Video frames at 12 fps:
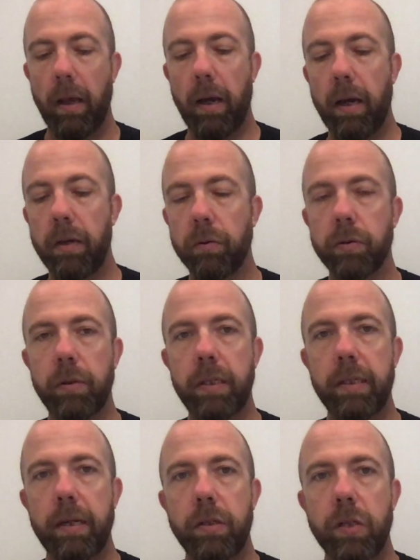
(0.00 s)
You also need
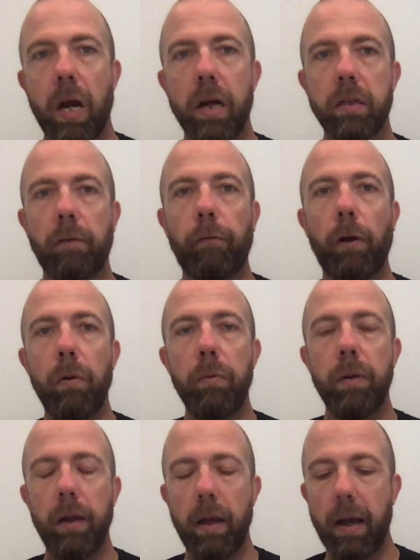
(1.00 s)
a charged
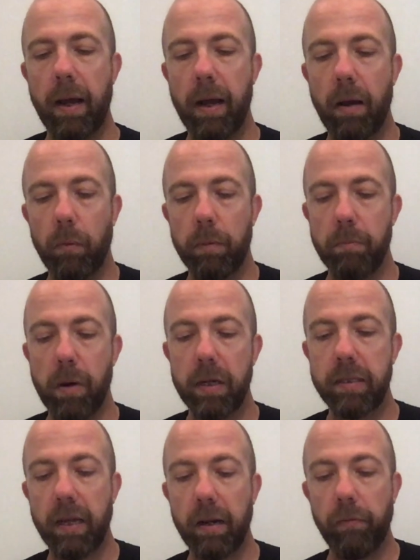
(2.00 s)
phone with my
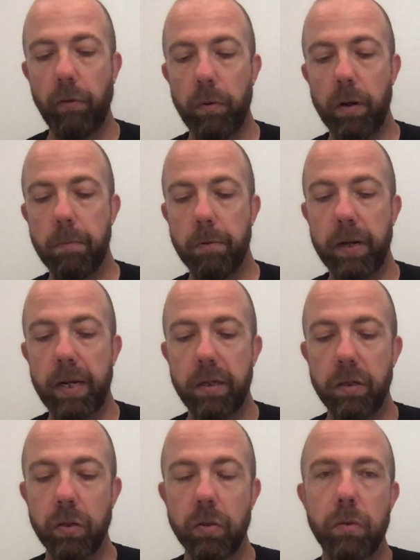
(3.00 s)
telephone number in,
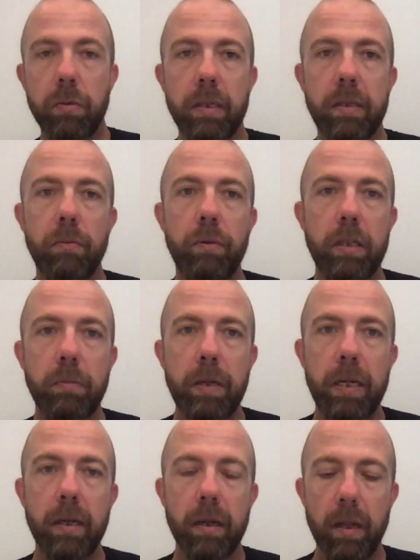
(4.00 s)
should you need to reach
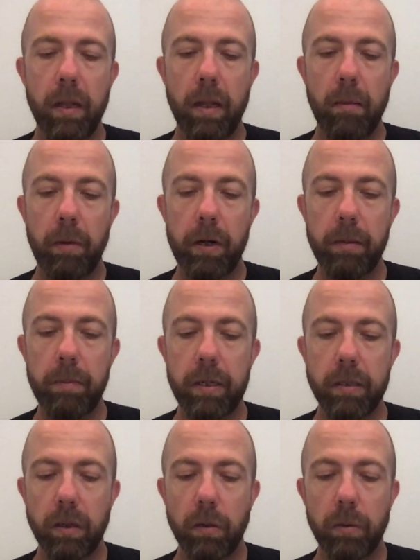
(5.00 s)
me. My number
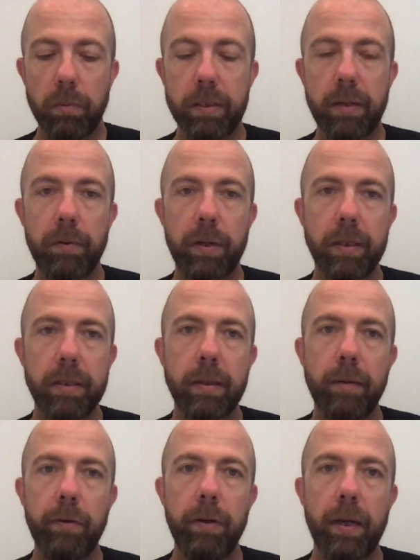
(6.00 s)
is
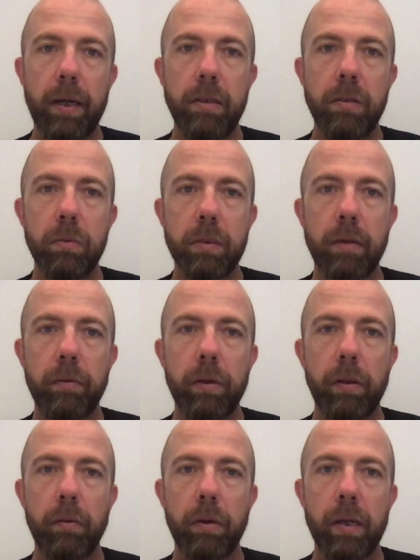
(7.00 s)
07797 827
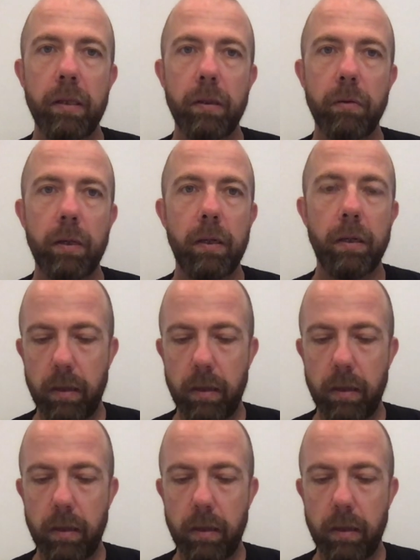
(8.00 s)
383.